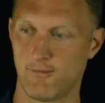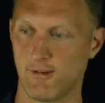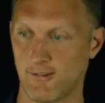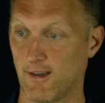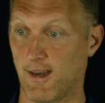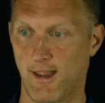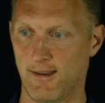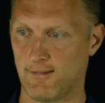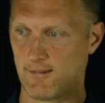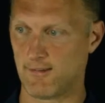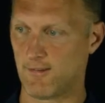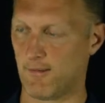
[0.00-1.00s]
just in
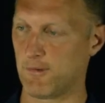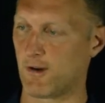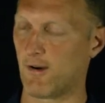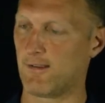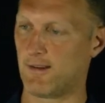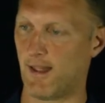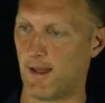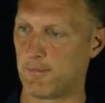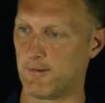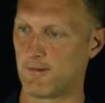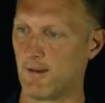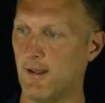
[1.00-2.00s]
case something crazy
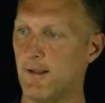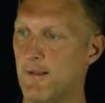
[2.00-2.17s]
happens.